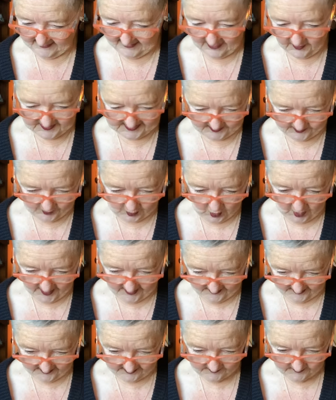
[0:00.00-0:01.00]
That was
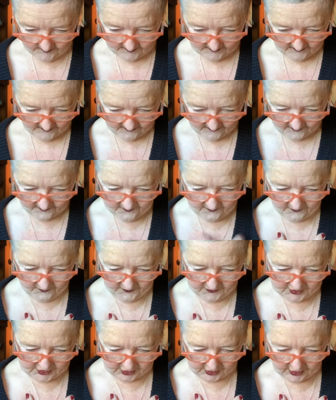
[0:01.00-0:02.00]
important
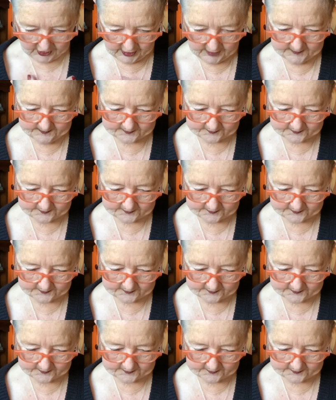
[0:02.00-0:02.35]
to her.